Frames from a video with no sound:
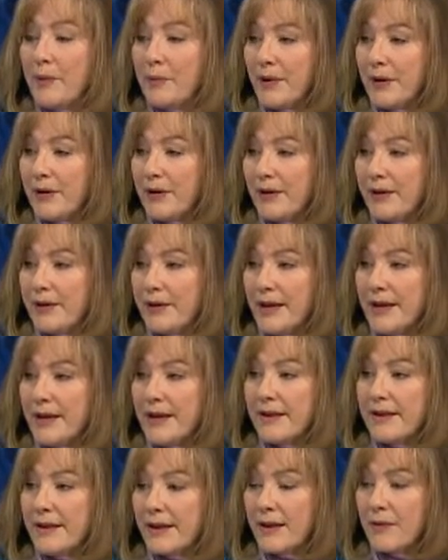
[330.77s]
Part of the
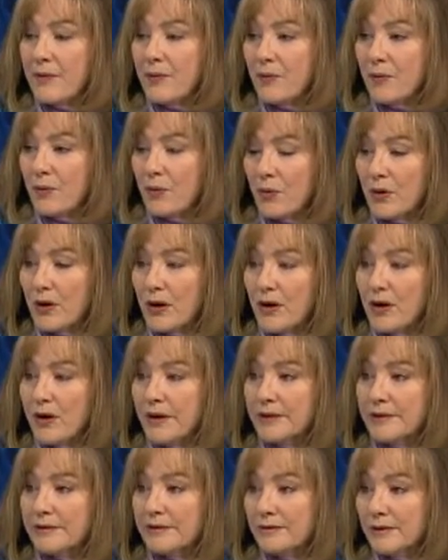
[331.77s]
day they work
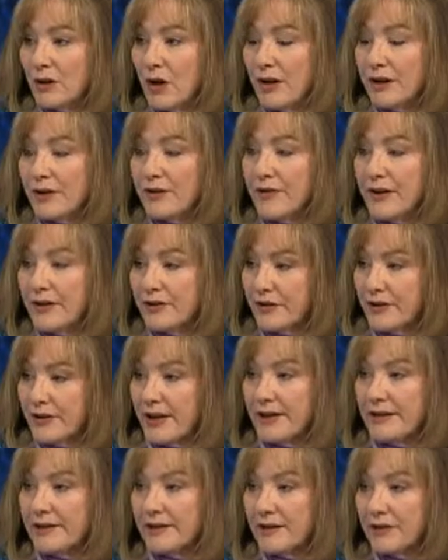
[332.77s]
on cognitive
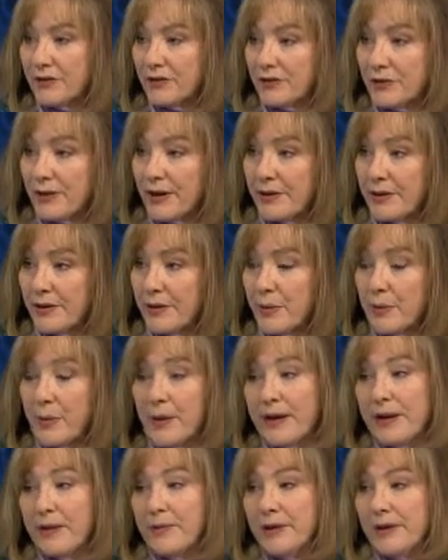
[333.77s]
exercises to strengthen their
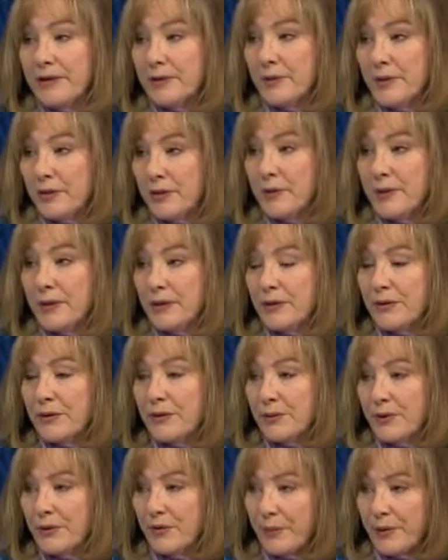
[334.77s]
brain, because what do we
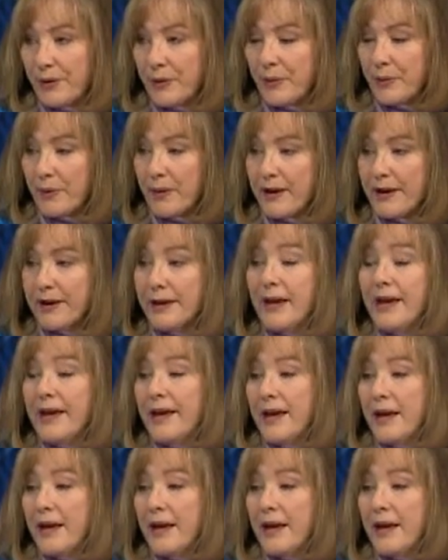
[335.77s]
learn with but our brain?